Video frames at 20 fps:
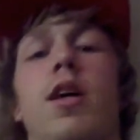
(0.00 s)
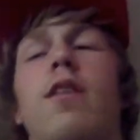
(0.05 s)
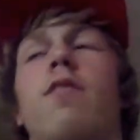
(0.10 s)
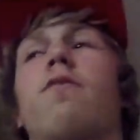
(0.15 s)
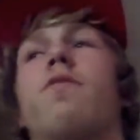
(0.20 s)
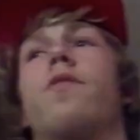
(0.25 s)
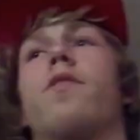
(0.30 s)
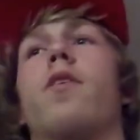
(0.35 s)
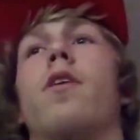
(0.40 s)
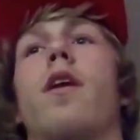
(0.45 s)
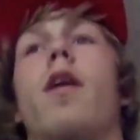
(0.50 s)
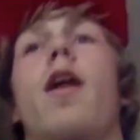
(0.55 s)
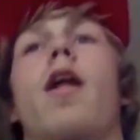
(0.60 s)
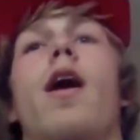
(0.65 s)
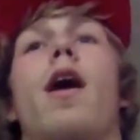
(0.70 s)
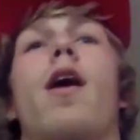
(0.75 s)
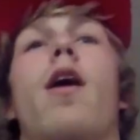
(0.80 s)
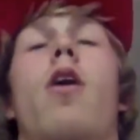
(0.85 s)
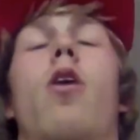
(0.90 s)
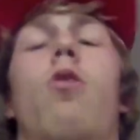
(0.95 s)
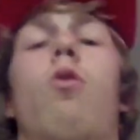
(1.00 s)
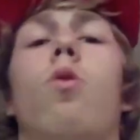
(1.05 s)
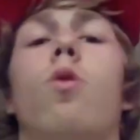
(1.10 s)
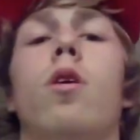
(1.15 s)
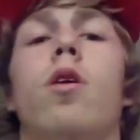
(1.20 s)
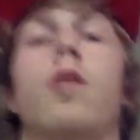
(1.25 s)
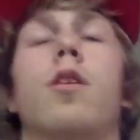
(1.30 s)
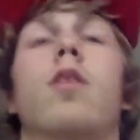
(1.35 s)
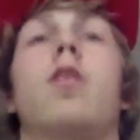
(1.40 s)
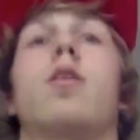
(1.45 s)
it for
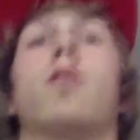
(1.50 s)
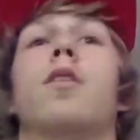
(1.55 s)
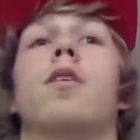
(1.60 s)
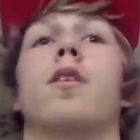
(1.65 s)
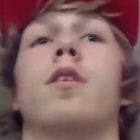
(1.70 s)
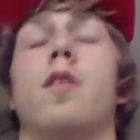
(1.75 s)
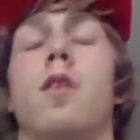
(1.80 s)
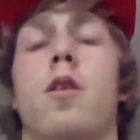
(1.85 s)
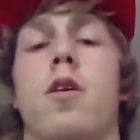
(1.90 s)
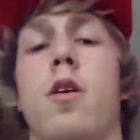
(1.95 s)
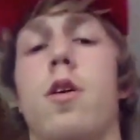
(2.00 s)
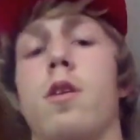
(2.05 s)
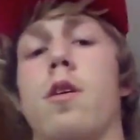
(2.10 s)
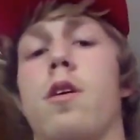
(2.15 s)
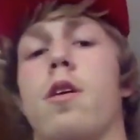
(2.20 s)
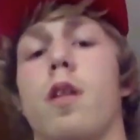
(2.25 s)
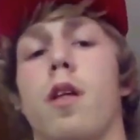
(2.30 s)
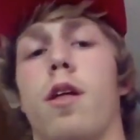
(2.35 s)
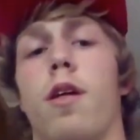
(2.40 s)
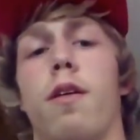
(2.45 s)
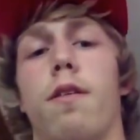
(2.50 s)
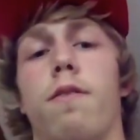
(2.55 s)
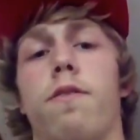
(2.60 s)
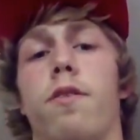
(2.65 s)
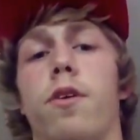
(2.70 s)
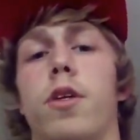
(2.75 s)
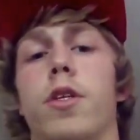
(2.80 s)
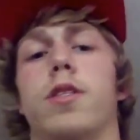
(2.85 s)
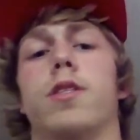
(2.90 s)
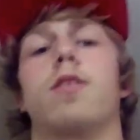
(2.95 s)
now.
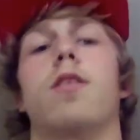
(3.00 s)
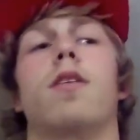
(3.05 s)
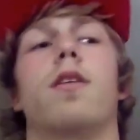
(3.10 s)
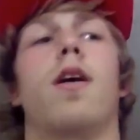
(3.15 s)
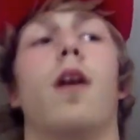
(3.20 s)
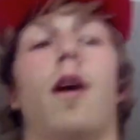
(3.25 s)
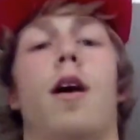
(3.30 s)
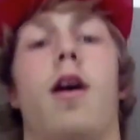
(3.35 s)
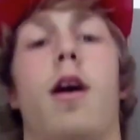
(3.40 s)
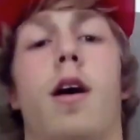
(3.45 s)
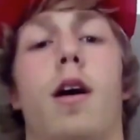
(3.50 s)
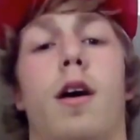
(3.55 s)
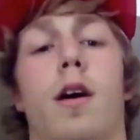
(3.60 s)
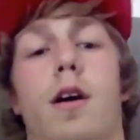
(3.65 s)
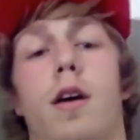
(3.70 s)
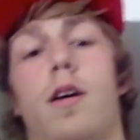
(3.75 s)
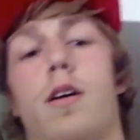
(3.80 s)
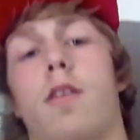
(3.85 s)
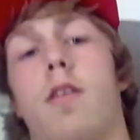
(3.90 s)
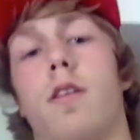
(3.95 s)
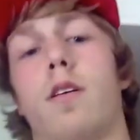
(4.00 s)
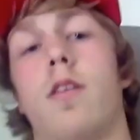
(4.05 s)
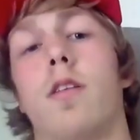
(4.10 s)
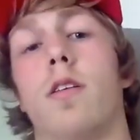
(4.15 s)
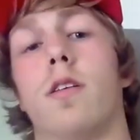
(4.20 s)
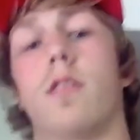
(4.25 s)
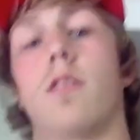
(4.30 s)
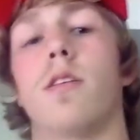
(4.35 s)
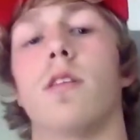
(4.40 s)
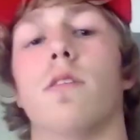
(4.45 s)
For uh,
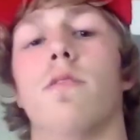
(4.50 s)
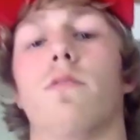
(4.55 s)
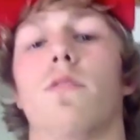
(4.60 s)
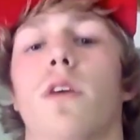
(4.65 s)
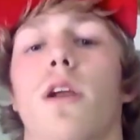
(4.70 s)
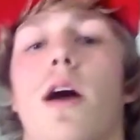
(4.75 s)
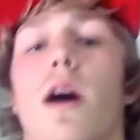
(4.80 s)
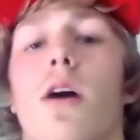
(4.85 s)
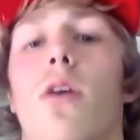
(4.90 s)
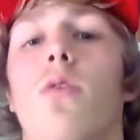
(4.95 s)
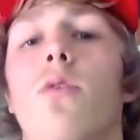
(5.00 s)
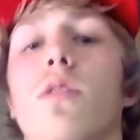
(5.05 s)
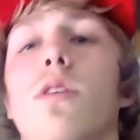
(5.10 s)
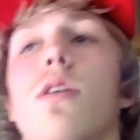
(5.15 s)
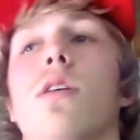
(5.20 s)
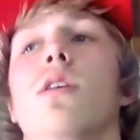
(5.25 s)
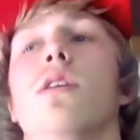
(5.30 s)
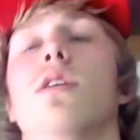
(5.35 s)
for now.